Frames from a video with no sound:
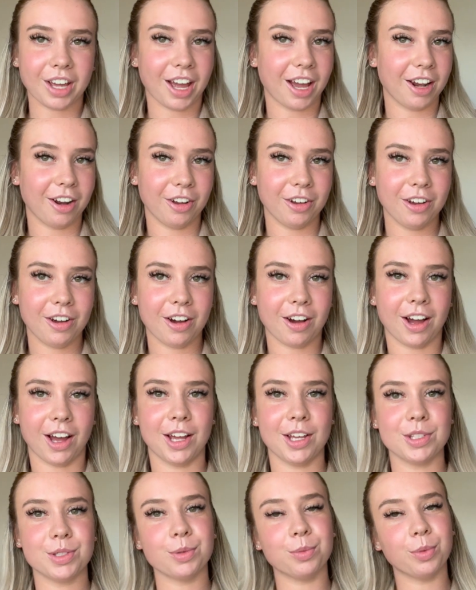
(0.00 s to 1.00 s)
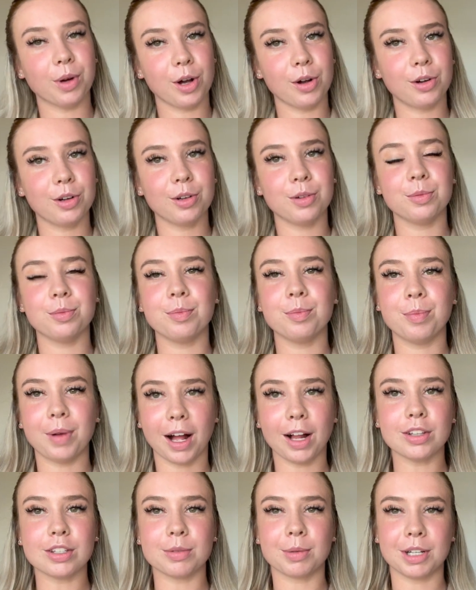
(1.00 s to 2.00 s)
Hello guys, welcome
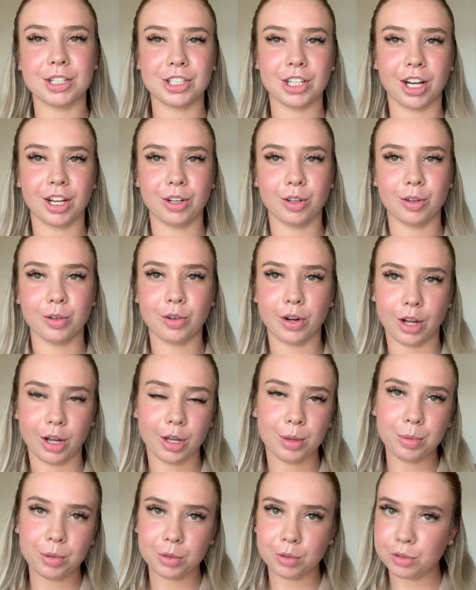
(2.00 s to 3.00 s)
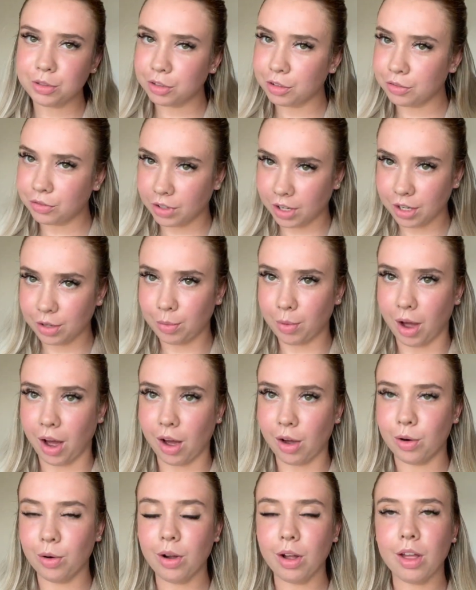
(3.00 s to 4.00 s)
back to my channel. I hope you're all doing really
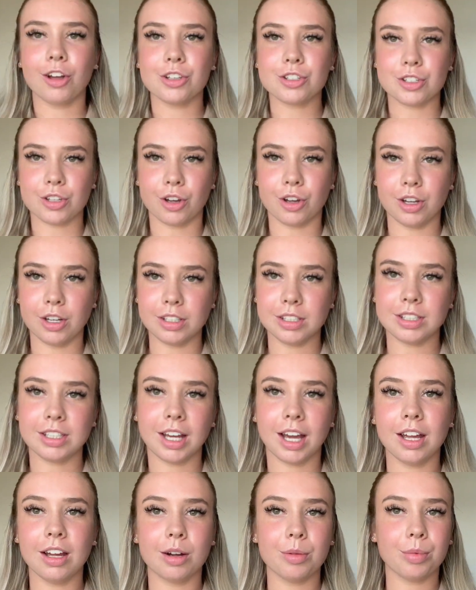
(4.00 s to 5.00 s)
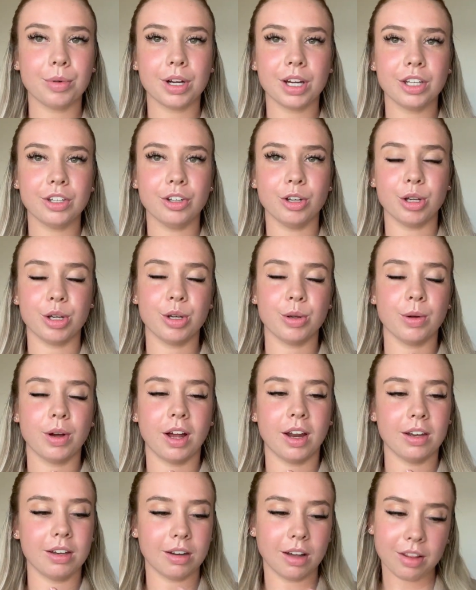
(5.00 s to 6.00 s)
well. So today I'm bringing you
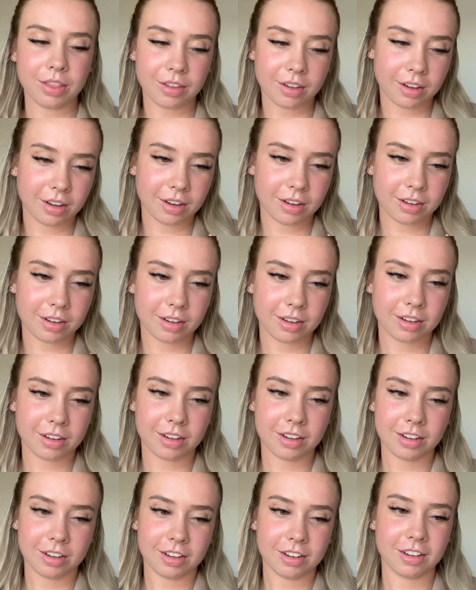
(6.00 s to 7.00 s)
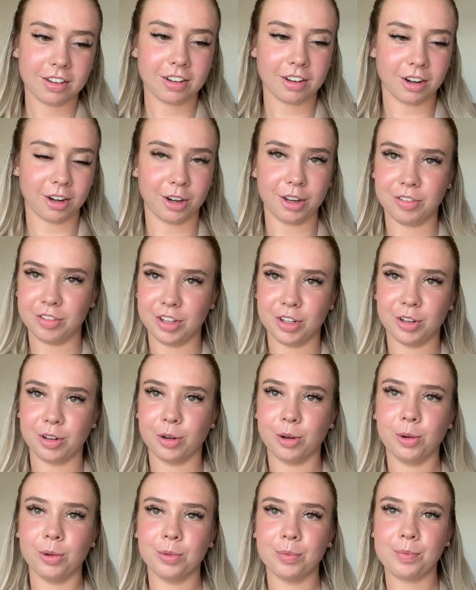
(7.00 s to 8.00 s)
another clothing
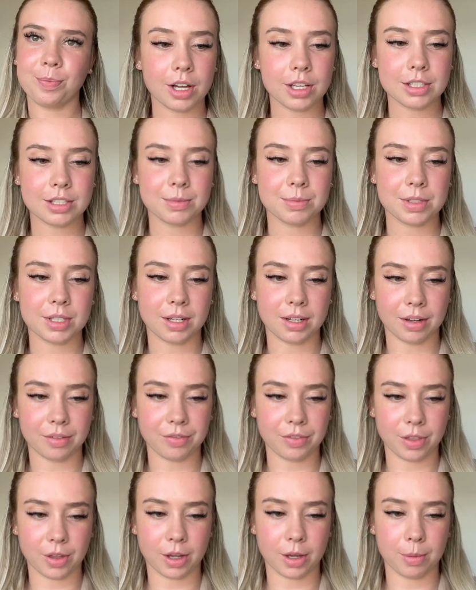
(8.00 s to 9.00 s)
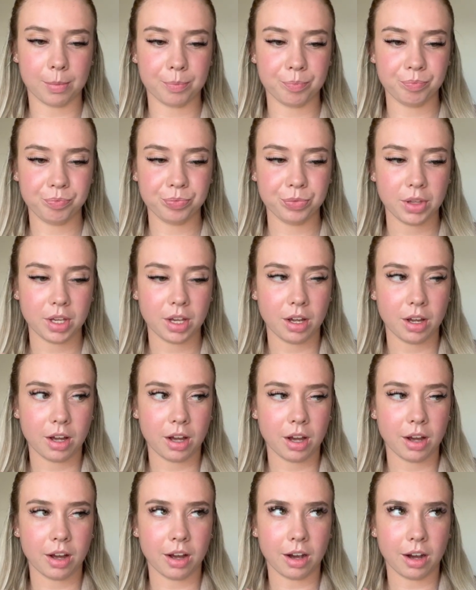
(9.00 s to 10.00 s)
haul. I seem to love them.
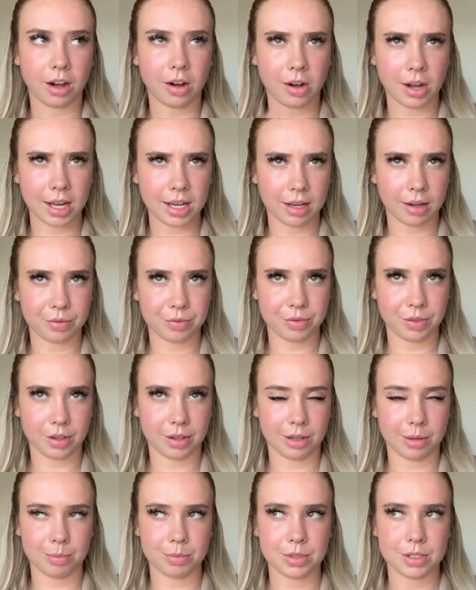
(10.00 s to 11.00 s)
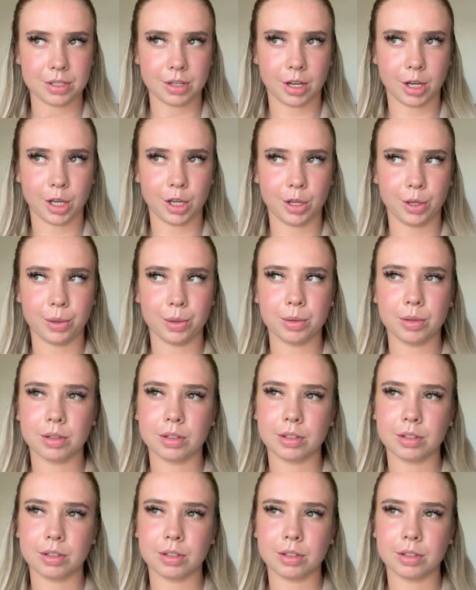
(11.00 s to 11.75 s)
I love them, so